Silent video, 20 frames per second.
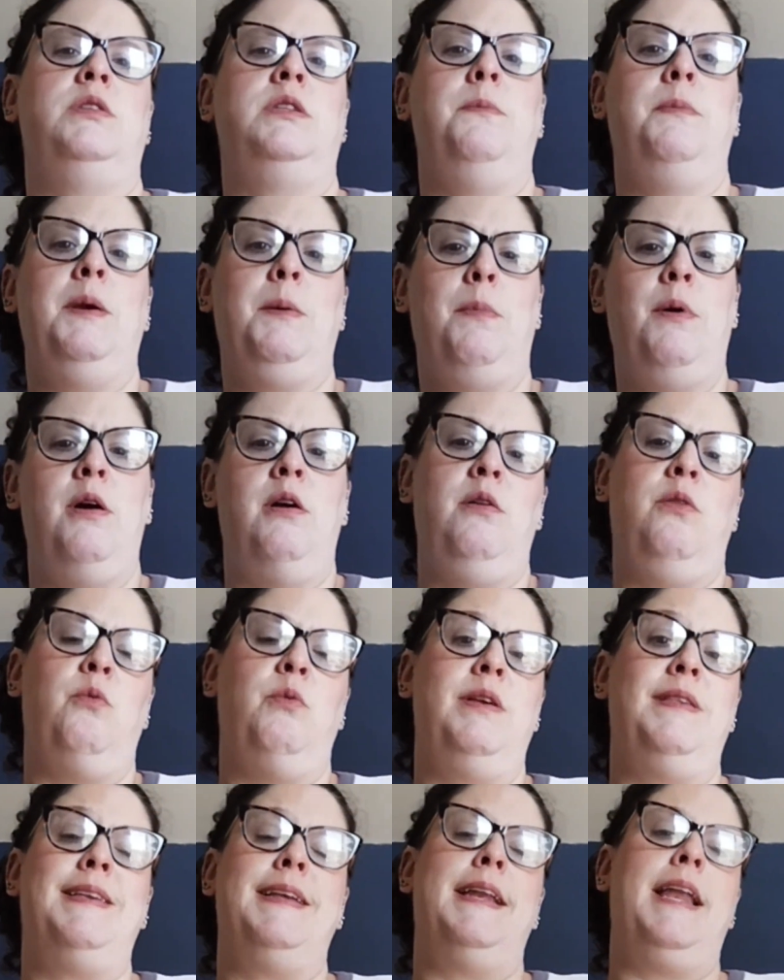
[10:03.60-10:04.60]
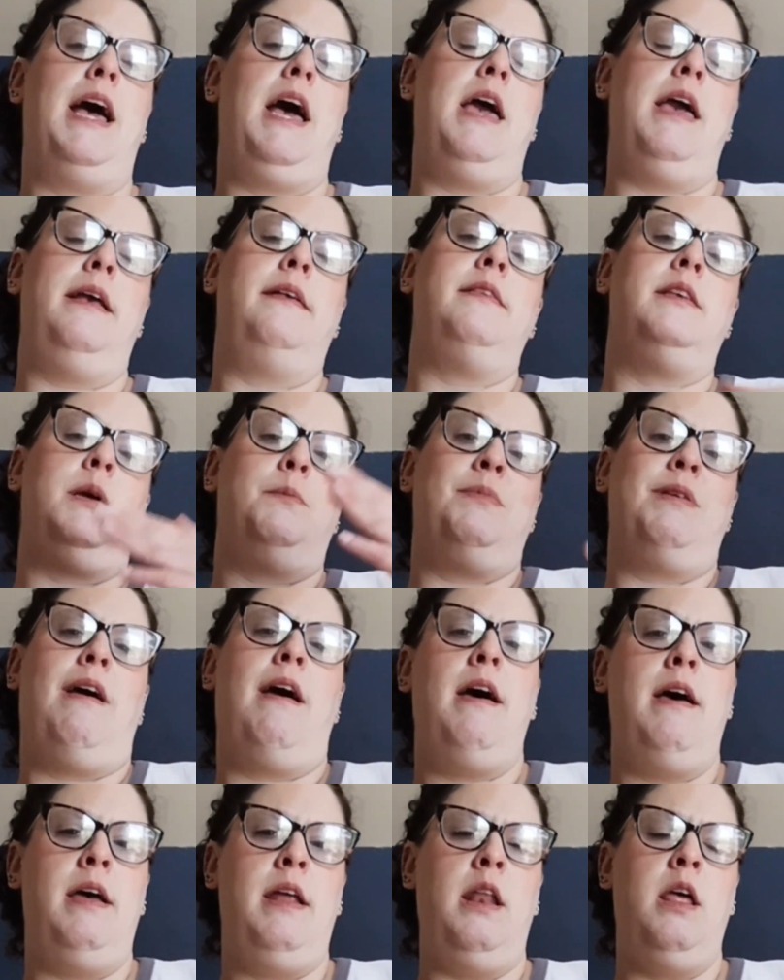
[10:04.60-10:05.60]
was a big part of the reason I skipped
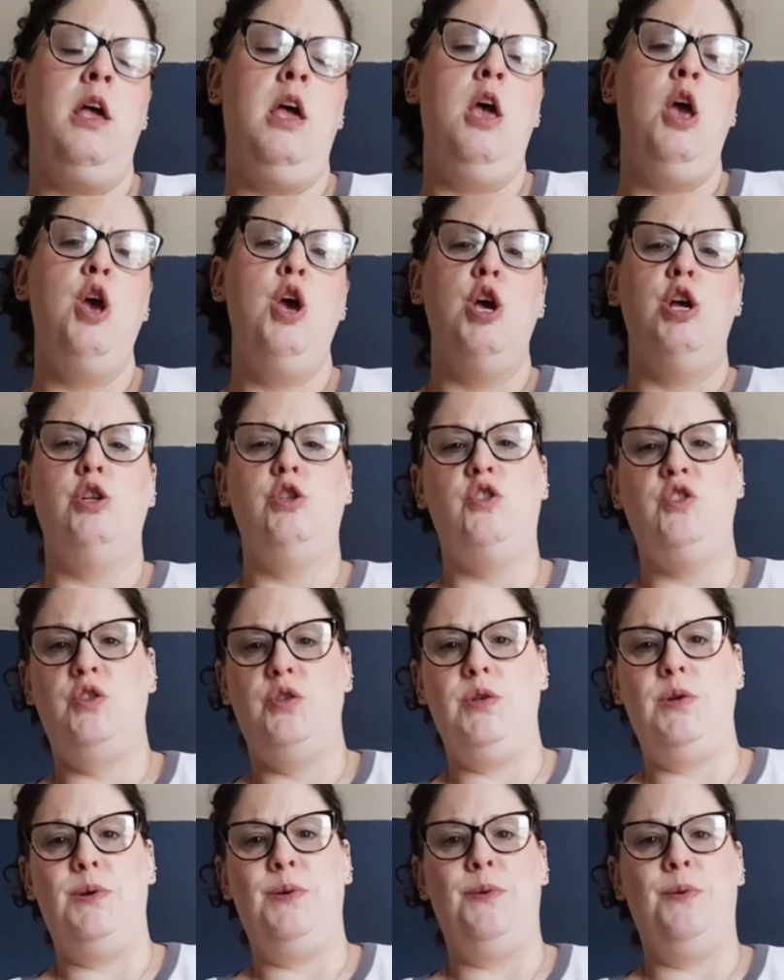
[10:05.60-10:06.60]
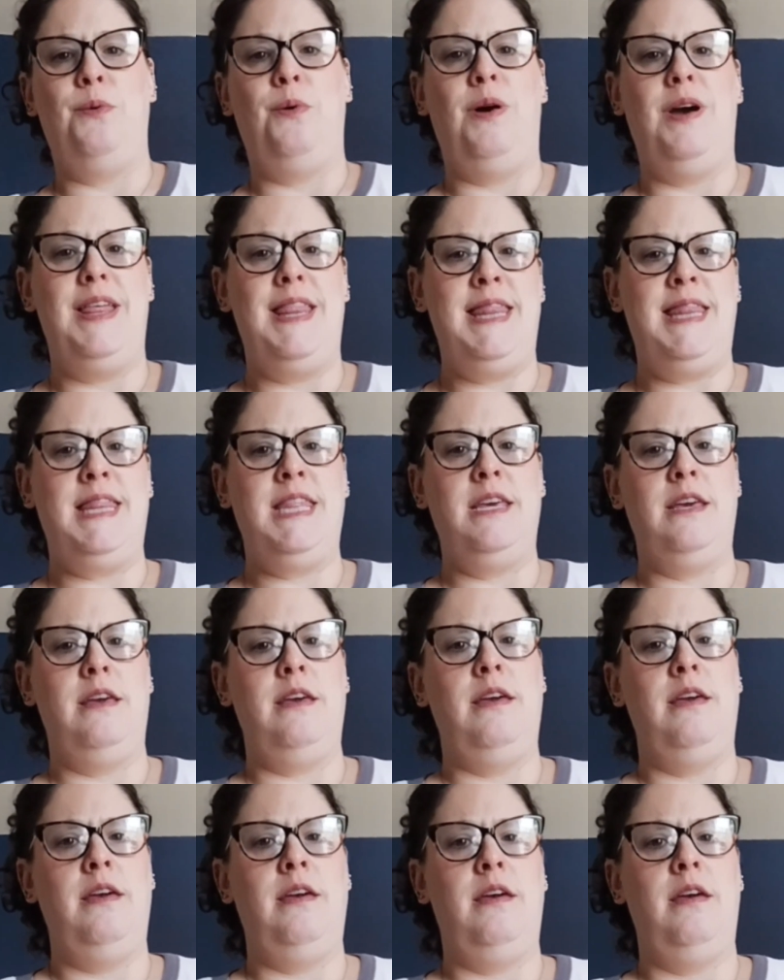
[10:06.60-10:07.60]
ahead to
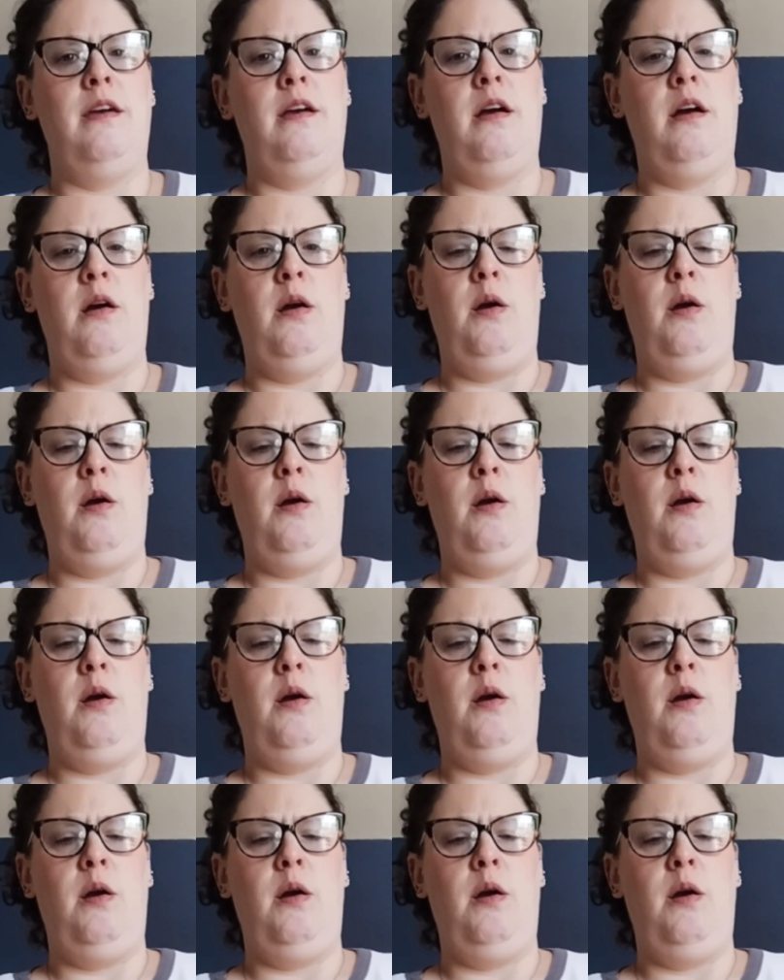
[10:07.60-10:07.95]
the